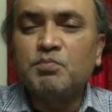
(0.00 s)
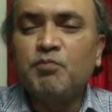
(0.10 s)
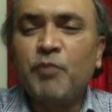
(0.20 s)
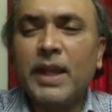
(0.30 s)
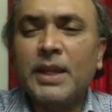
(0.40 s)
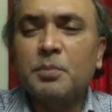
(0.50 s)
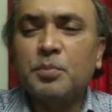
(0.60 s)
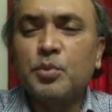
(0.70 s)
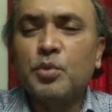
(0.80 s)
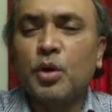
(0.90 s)
very
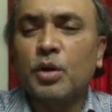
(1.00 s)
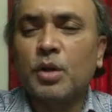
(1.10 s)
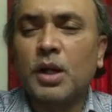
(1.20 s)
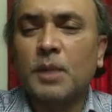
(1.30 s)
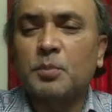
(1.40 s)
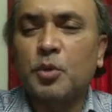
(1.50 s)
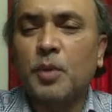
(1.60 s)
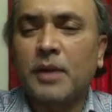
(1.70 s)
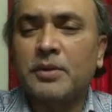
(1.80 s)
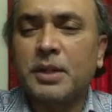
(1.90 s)
poor
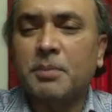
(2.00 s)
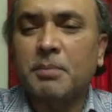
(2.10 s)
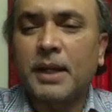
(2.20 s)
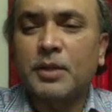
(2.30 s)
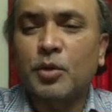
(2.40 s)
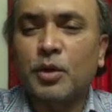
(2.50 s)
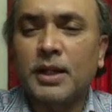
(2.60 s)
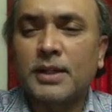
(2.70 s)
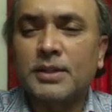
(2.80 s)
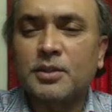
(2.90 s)
probiotic
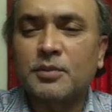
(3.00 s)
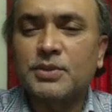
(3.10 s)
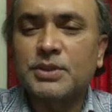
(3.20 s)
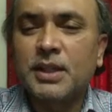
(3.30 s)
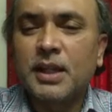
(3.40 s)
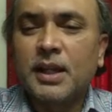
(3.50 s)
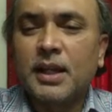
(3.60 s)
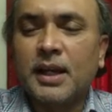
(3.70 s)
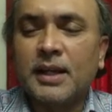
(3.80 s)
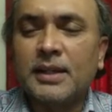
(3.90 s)
microorganisms,
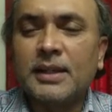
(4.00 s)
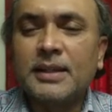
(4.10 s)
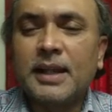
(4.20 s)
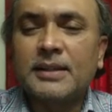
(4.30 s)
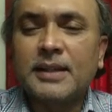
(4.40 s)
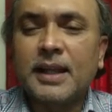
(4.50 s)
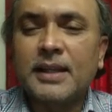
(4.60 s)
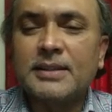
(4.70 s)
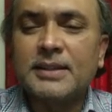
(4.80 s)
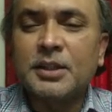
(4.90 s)
in that
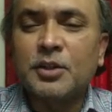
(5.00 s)
case,